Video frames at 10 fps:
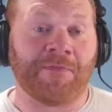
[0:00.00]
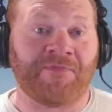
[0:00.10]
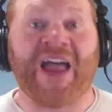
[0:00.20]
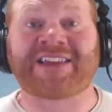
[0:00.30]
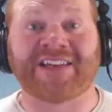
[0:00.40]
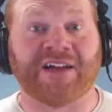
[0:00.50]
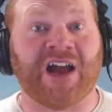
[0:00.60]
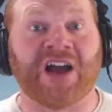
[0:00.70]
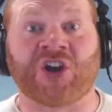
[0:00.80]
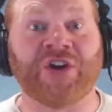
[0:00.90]
that's a
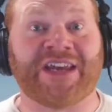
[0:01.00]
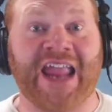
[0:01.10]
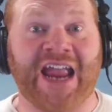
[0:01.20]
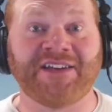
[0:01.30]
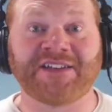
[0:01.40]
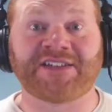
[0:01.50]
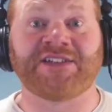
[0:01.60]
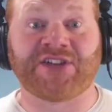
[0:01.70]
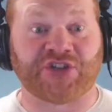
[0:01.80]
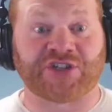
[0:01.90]
good cadence
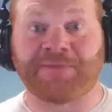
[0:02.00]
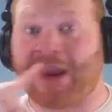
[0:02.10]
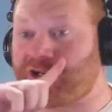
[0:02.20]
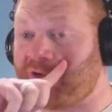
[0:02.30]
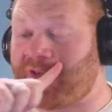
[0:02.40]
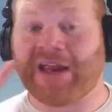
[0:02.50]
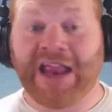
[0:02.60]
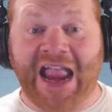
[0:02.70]
to just make sure that